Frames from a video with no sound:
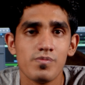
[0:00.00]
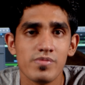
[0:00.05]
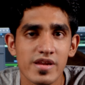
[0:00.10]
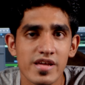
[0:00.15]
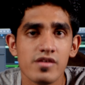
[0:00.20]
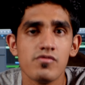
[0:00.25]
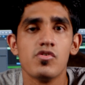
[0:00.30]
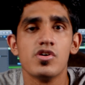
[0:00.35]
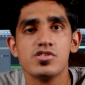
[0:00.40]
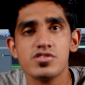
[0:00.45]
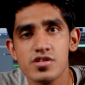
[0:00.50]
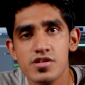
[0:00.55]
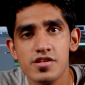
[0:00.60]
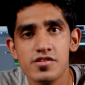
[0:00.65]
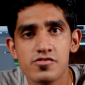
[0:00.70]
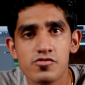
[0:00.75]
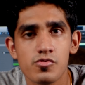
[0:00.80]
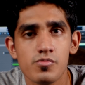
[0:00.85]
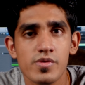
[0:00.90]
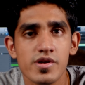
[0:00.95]
play virtual
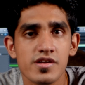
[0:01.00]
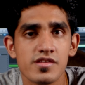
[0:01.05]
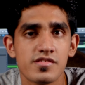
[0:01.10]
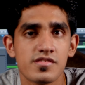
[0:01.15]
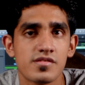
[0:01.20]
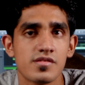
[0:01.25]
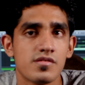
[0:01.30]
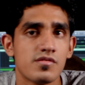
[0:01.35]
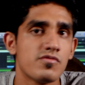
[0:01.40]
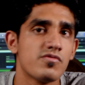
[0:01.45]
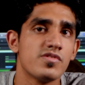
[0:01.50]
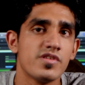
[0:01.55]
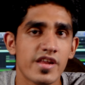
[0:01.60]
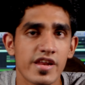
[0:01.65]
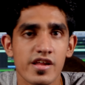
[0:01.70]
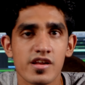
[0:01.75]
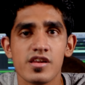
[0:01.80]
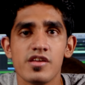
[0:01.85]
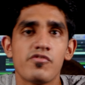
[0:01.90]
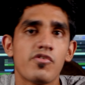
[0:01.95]
instruments
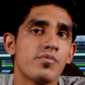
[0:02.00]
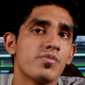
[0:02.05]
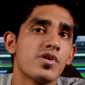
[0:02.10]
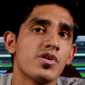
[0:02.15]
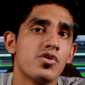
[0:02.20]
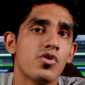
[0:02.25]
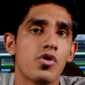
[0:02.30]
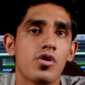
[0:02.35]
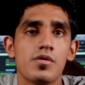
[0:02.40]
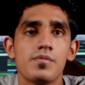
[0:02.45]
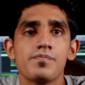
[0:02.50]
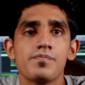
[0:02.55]
directly from the DAW.